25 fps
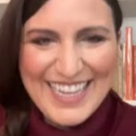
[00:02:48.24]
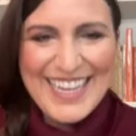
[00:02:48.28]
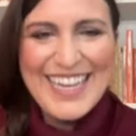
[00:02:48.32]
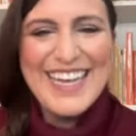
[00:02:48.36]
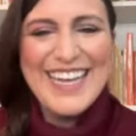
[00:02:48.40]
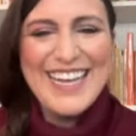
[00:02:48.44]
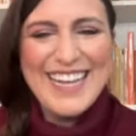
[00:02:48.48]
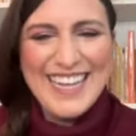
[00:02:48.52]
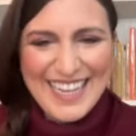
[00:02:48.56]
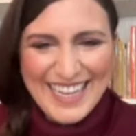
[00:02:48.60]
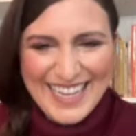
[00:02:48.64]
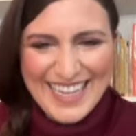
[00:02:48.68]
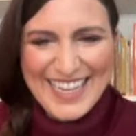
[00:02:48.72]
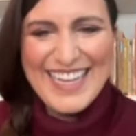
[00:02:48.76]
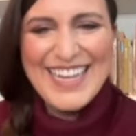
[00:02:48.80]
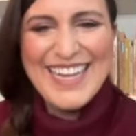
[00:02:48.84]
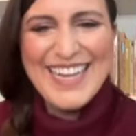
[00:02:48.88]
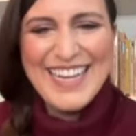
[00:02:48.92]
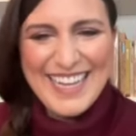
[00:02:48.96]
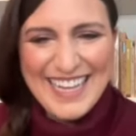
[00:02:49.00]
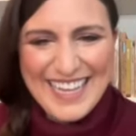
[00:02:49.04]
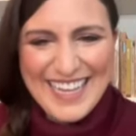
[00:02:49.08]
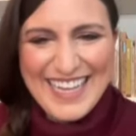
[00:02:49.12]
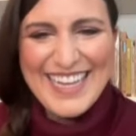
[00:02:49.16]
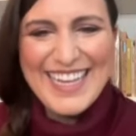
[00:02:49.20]
Thanks so
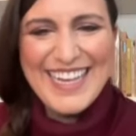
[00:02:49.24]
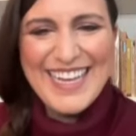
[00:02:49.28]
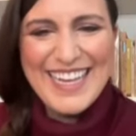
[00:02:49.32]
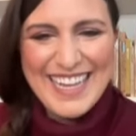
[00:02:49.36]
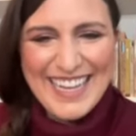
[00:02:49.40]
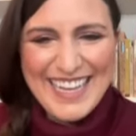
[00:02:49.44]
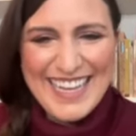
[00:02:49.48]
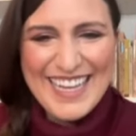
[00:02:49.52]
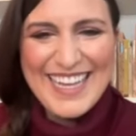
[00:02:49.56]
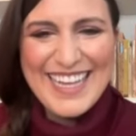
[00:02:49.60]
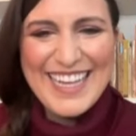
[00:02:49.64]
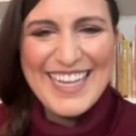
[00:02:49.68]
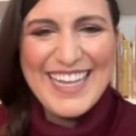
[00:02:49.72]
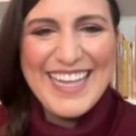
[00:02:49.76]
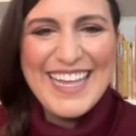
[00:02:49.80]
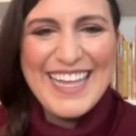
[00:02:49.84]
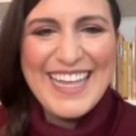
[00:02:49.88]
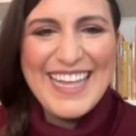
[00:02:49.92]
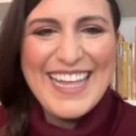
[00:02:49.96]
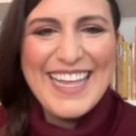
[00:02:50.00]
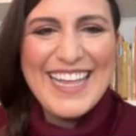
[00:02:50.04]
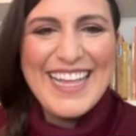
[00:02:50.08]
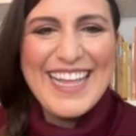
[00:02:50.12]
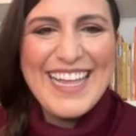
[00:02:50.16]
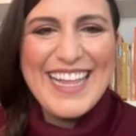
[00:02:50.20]
much for being here
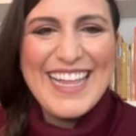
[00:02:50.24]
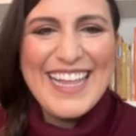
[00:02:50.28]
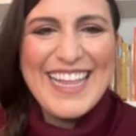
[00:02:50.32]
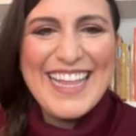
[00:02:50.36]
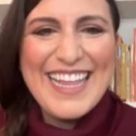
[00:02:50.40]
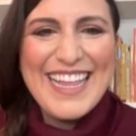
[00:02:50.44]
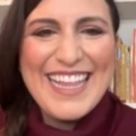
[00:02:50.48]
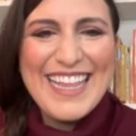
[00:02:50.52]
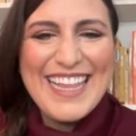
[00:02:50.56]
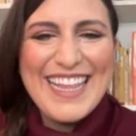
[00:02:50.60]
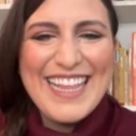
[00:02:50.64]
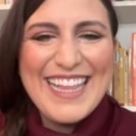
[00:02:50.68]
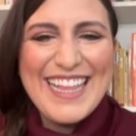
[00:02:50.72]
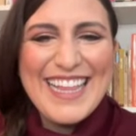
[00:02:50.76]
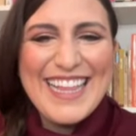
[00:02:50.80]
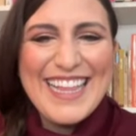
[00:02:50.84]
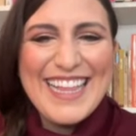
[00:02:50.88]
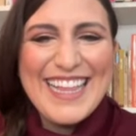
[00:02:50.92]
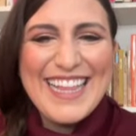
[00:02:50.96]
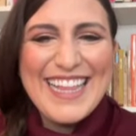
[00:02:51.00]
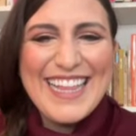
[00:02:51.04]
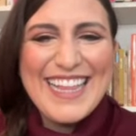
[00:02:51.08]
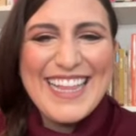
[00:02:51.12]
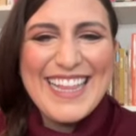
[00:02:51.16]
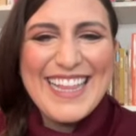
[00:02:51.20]
on the show today. We
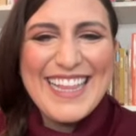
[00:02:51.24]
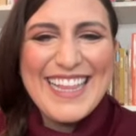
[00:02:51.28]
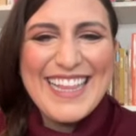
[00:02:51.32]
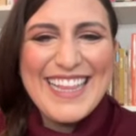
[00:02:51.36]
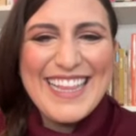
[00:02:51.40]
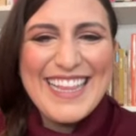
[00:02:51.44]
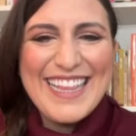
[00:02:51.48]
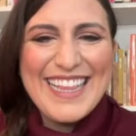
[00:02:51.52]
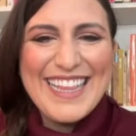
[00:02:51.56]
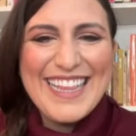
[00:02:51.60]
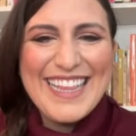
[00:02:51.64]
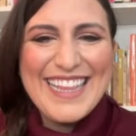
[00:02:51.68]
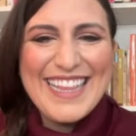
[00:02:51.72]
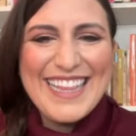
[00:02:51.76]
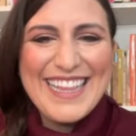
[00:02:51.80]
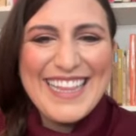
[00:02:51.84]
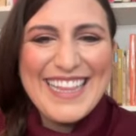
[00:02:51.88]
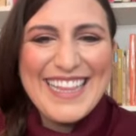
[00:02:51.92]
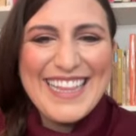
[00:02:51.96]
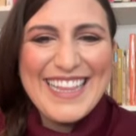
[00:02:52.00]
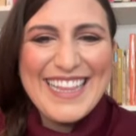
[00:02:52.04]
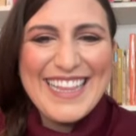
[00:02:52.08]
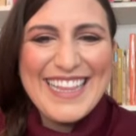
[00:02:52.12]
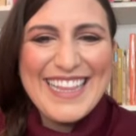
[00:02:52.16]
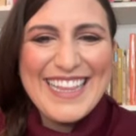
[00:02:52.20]
appreciate all your great
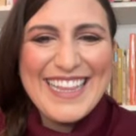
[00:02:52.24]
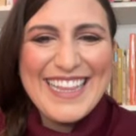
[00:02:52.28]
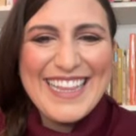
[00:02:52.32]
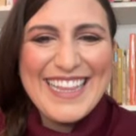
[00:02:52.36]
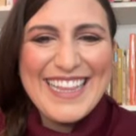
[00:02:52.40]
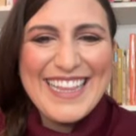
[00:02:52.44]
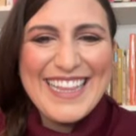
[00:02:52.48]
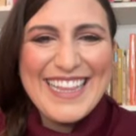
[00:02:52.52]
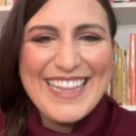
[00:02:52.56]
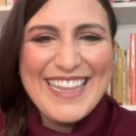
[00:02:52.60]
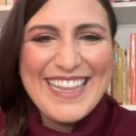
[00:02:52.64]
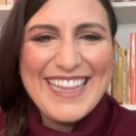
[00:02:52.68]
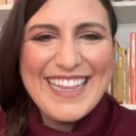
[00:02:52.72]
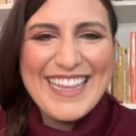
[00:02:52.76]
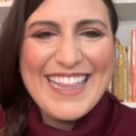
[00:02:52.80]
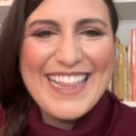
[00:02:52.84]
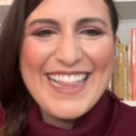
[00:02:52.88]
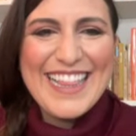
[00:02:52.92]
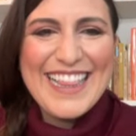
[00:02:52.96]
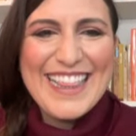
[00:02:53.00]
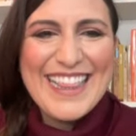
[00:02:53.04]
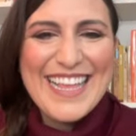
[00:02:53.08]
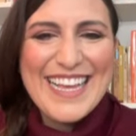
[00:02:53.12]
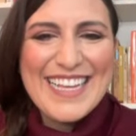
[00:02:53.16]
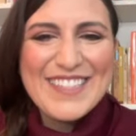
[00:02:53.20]
advice.
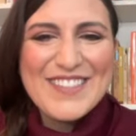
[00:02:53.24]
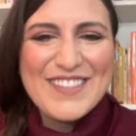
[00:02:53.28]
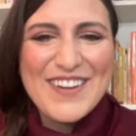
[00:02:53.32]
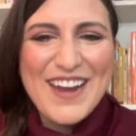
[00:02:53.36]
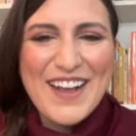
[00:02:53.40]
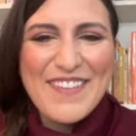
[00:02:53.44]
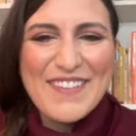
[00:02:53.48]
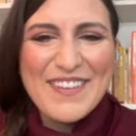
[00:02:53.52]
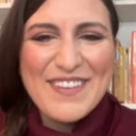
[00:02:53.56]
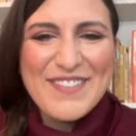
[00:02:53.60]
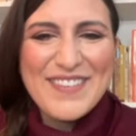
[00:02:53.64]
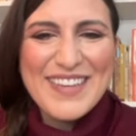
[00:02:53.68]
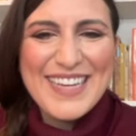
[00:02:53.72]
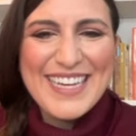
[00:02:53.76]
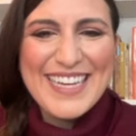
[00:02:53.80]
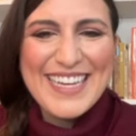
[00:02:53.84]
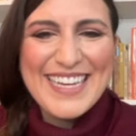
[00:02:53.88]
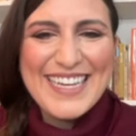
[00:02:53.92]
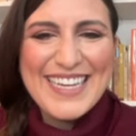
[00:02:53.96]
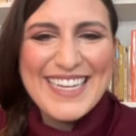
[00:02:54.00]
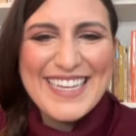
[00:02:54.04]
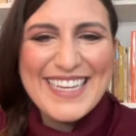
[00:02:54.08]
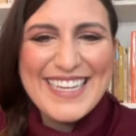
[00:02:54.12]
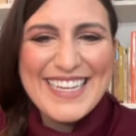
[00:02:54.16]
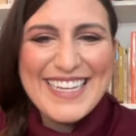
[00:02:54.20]
Thanks for having me.
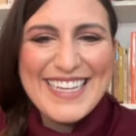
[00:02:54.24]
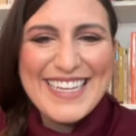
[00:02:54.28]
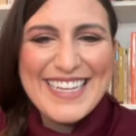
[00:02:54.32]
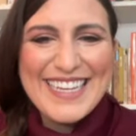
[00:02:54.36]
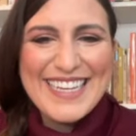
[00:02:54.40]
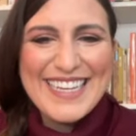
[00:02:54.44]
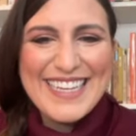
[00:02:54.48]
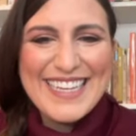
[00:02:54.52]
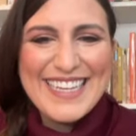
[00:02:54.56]
All right.